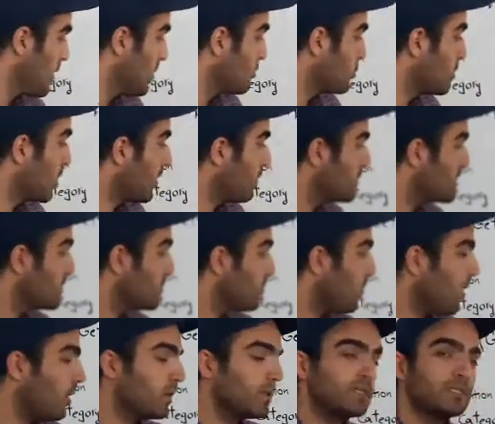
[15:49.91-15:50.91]
privacy
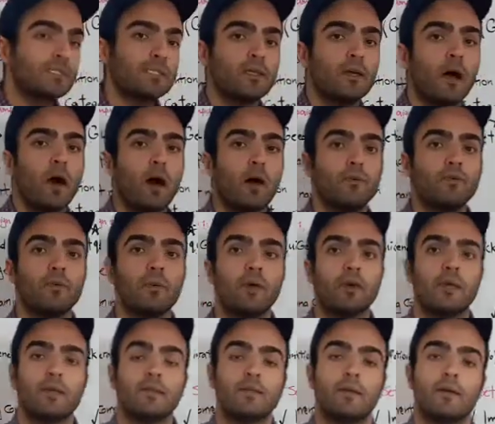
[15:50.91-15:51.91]
policy of
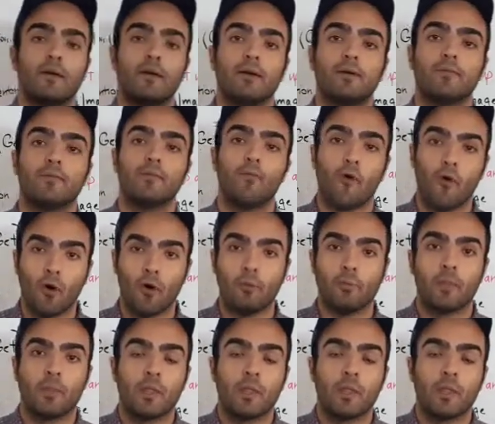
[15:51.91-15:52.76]
the form.